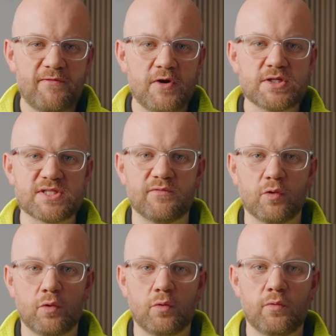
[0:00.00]
first of
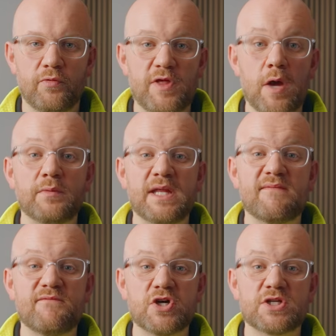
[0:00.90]
all, the only
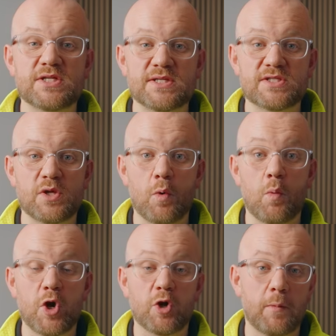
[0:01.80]
inverters that will
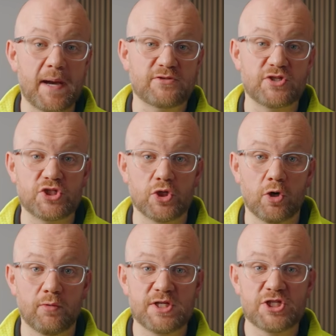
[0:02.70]
work with battery
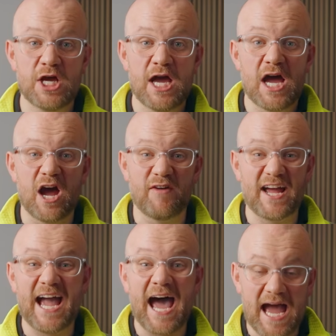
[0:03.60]
storage are
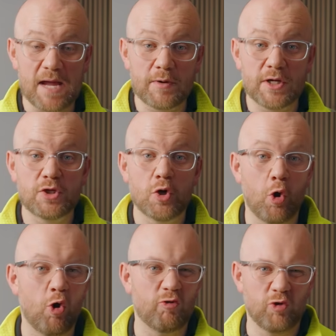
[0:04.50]
like a hybrid
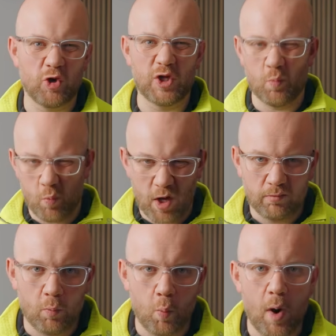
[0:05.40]
or an all-in-one,
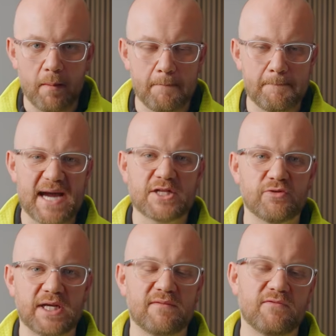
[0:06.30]
one
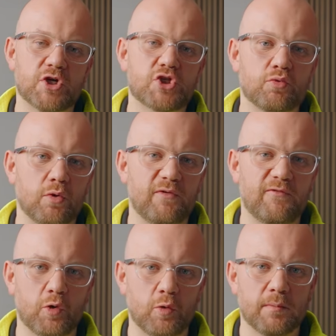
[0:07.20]
battery and inverter all
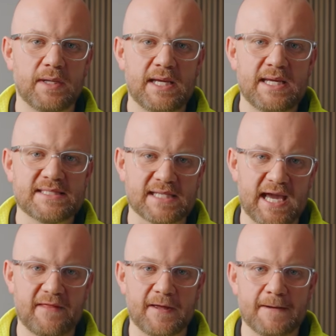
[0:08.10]
formed
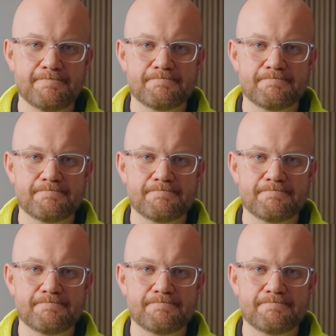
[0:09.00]
together.